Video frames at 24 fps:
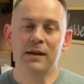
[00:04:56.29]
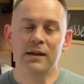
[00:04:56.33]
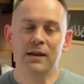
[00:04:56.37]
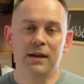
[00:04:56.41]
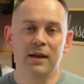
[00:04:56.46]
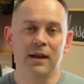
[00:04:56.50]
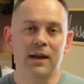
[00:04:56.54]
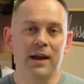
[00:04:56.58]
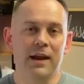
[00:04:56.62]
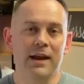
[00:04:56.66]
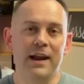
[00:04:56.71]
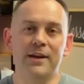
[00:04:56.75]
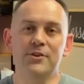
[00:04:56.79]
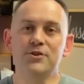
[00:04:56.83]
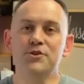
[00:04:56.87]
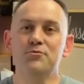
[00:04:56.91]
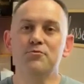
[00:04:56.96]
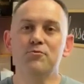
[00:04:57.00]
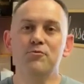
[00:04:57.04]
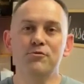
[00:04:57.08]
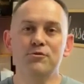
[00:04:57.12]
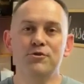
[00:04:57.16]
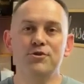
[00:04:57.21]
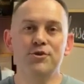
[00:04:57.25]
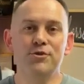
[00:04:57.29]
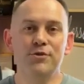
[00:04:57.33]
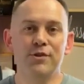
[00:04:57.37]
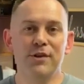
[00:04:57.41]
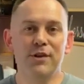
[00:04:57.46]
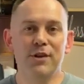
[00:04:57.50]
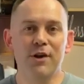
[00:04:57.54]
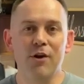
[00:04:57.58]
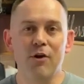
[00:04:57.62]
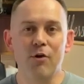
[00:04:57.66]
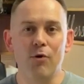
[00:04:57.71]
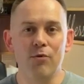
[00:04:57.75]
And I just want you to
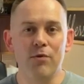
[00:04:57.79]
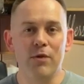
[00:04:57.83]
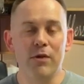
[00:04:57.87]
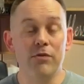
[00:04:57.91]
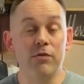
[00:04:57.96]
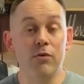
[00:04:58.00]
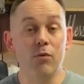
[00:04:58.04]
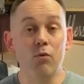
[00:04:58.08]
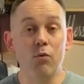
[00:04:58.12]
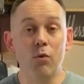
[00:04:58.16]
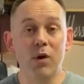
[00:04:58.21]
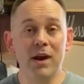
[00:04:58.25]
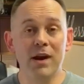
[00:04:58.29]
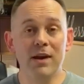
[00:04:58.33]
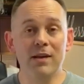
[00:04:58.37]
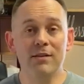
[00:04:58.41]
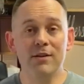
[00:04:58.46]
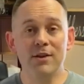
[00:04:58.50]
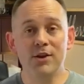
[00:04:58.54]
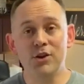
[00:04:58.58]
know that the way that